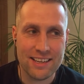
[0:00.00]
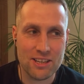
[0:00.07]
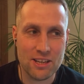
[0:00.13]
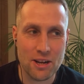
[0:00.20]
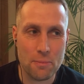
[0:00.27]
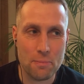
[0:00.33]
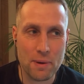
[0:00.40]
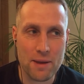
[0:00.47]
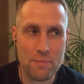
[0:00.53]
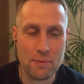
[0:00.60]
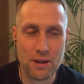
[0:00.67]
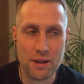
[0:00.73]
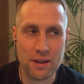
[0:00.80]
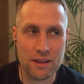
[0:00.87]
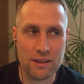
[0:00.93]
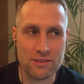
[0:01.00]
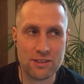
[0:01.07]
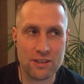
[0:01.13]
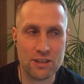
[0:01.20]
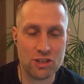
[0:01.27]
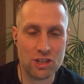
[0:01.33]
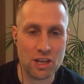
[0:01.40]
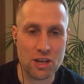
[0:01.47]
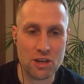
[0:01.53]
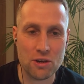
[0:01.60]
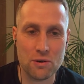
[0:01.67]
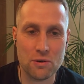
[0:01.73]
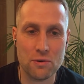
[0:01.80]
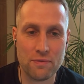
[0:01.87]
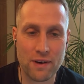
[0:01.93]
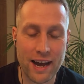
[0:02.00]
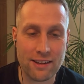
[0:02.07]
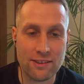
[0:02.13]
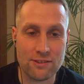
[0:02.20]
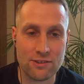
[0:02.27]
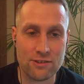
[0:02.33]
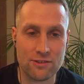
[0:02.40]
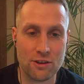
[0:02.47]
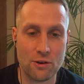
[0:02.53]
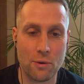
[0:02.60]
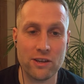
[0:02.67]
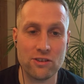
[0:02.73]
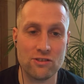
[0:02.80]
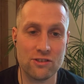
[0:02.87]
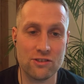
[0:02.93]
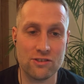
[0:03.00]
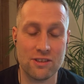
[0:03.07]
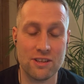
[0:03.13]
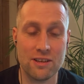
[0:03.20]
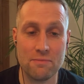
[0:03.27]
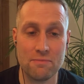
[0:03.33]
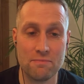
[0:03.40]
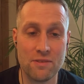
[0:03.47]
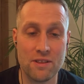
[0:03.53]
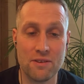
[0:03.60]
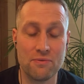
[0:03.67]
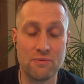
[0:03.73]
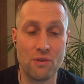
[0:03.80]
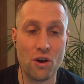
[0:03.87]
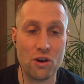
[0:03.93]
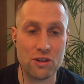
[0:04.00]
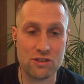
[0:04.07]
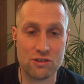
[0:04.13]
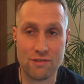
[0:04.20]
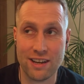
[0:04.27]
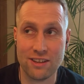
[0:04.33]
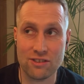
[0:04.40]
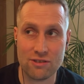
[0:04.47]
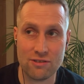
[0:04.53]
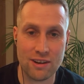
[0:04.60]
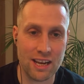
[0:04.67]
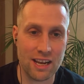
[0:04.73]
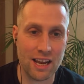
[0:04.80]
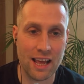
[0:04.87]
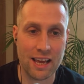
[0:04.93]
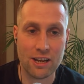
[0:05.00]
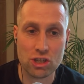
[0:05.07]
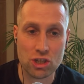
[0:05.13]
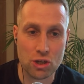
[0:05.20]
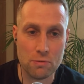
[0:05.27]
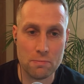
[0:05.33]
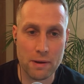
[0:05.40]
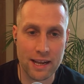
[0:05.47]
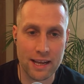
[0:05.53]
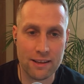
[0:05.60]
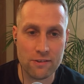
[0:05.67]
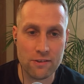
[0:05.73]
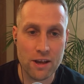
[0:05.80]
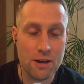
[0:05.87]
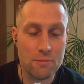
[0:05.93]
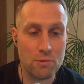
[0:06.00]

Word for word: you know, people are, are searching in Google for answers to questions that that vloggers are answering in like two minutes,